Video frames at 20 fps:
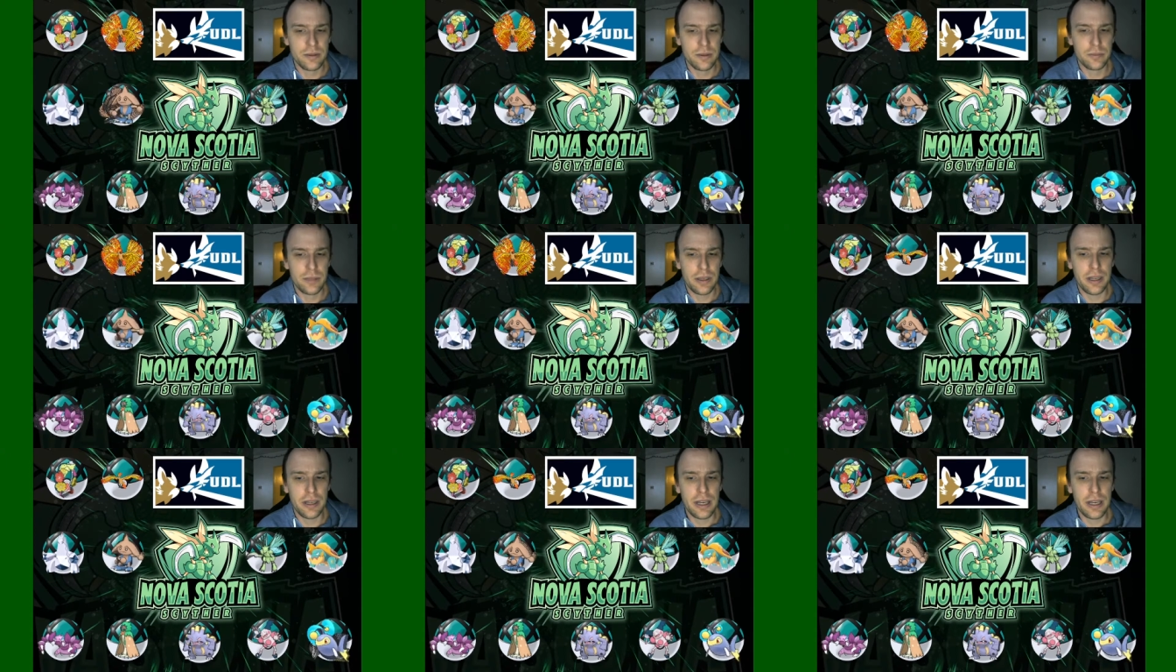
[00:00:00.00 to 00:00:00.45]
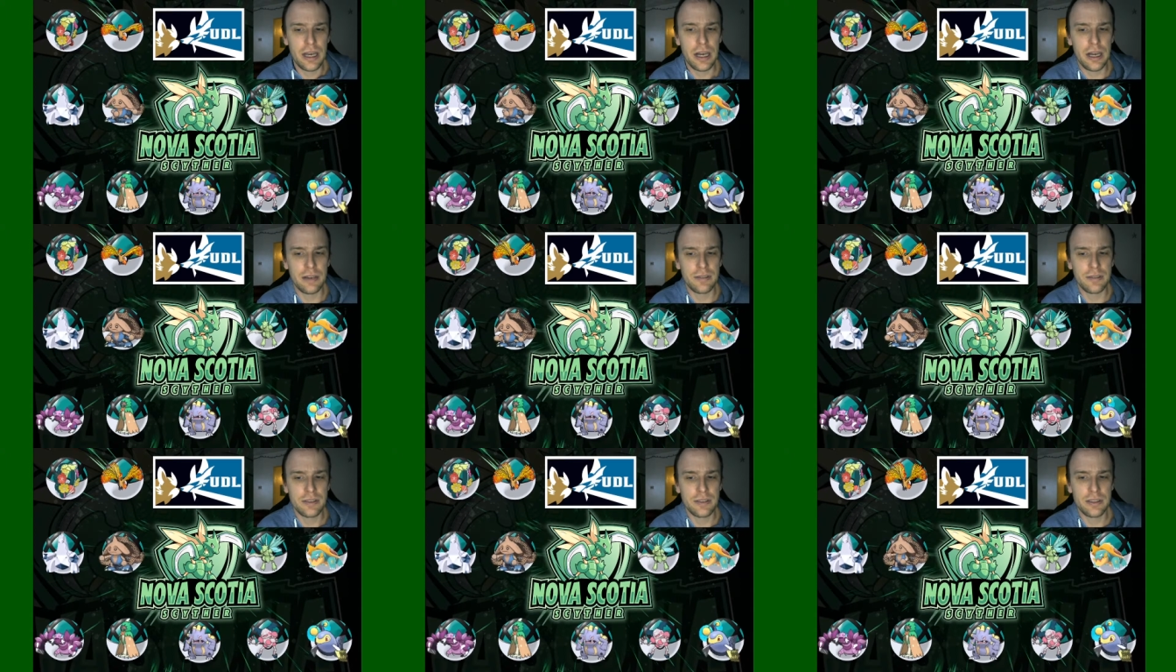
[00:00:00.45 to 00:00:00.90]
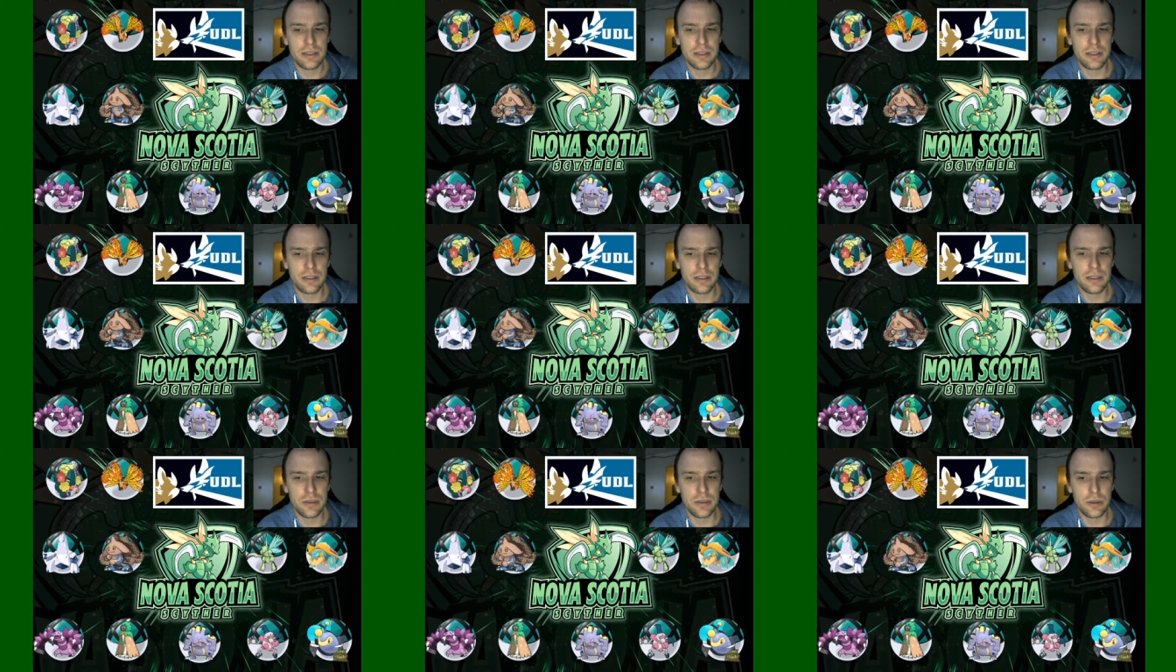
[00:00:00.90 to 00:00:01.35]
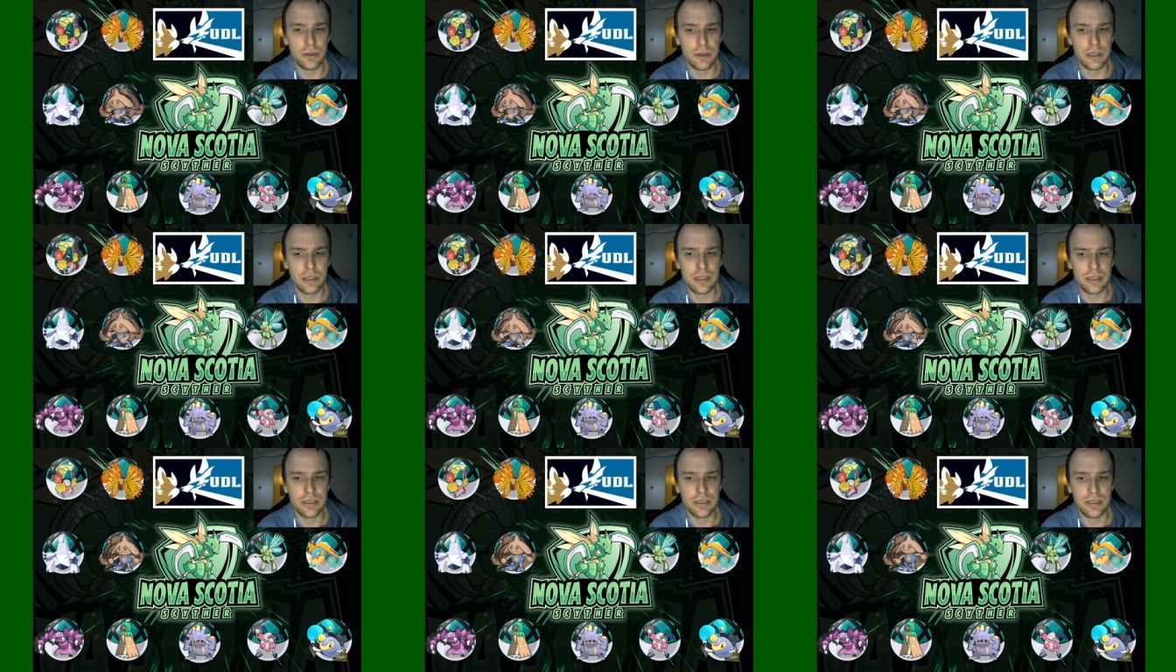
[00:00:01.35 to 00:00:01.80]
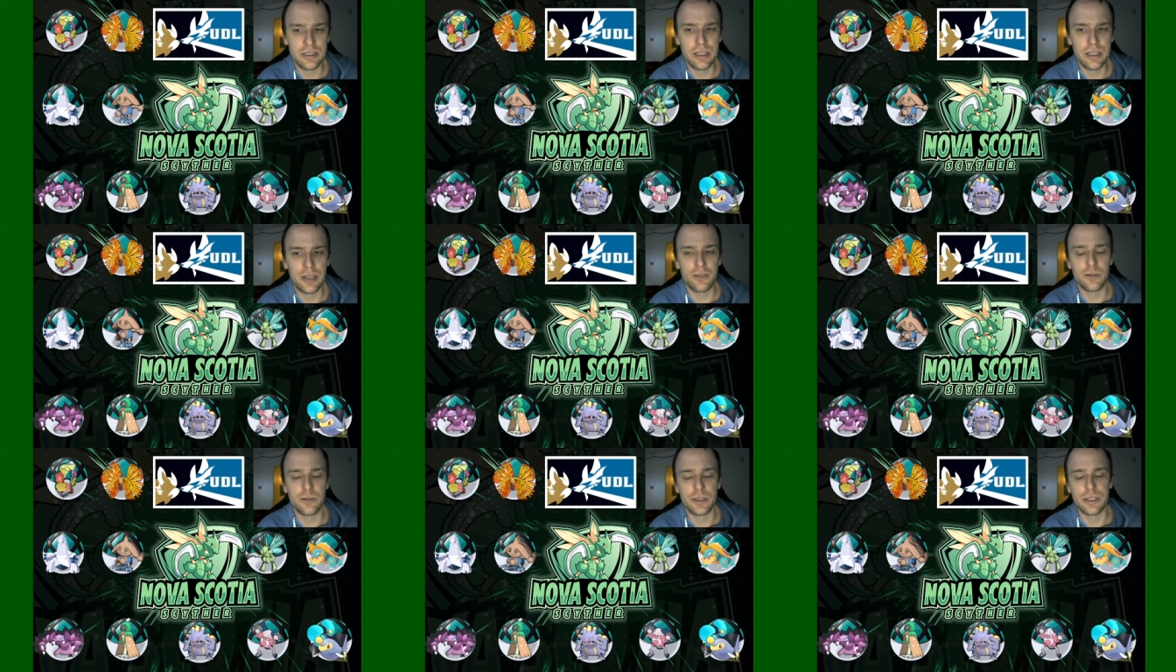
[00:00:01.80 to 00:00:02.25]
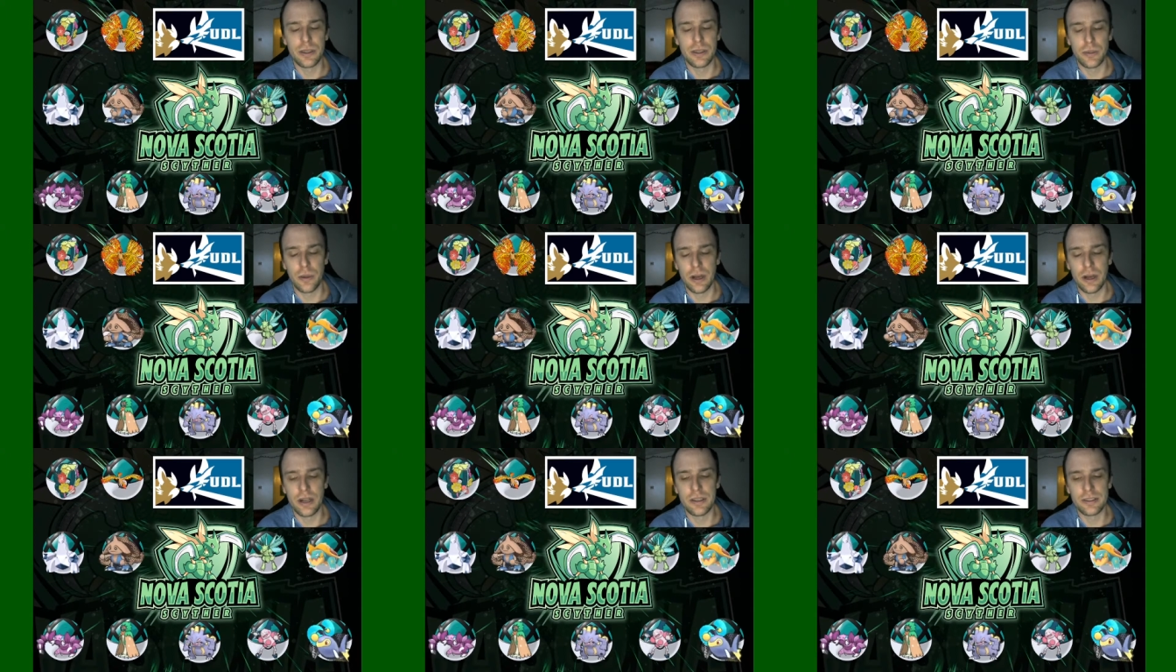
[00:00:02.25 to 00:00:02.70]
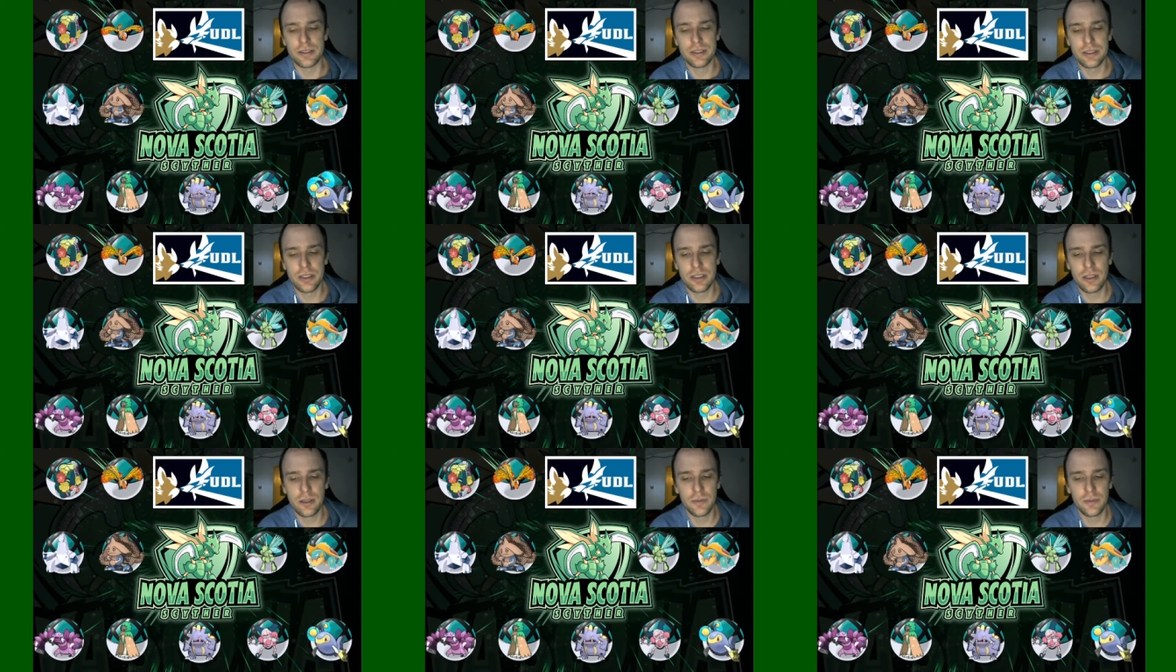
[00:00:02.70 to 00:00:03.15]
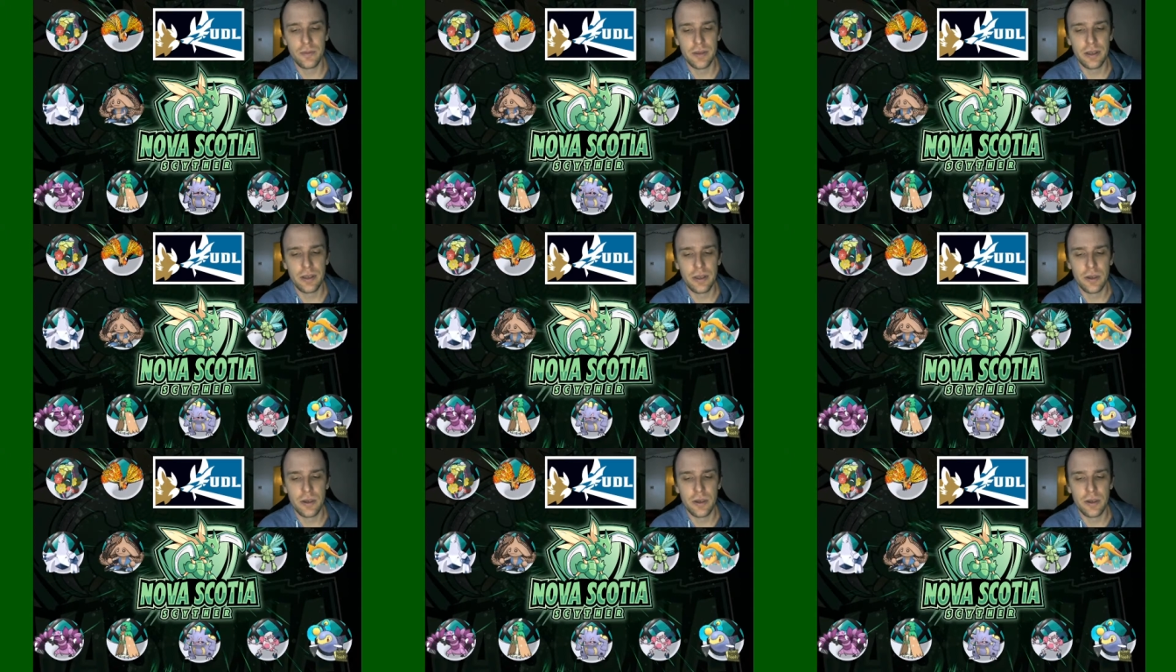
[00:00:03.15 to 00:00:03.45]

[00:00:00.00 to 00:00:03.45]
playoffs or done really well. So